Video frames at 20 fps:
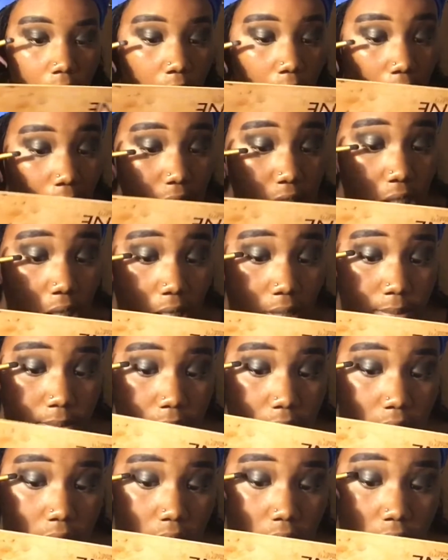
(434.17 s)
I try to
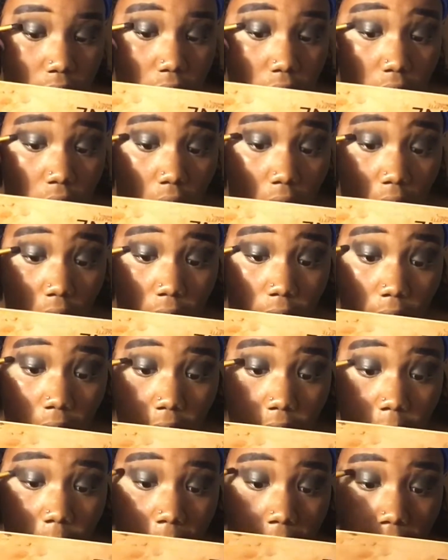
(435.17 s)
be strong for
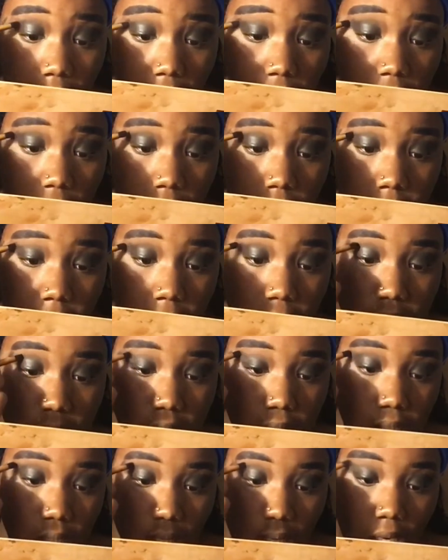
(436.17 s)
everybody else, because
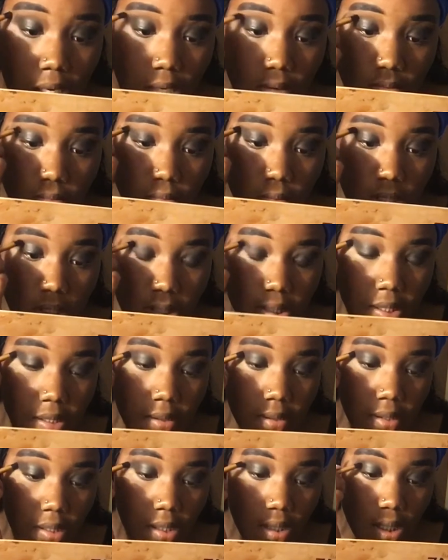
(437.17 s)
I don't
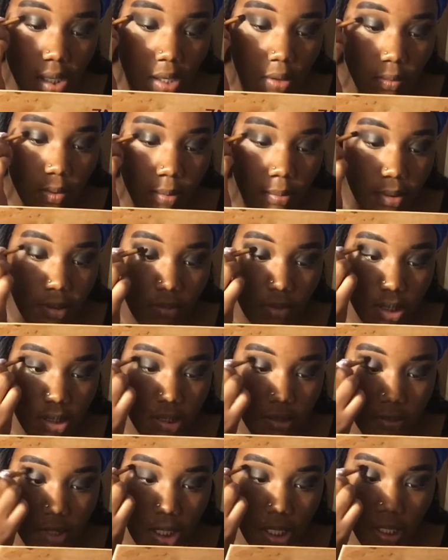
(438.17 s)
want people to
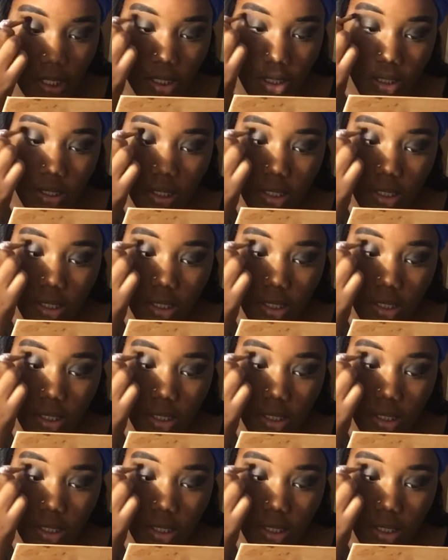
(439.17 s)
see me hurt,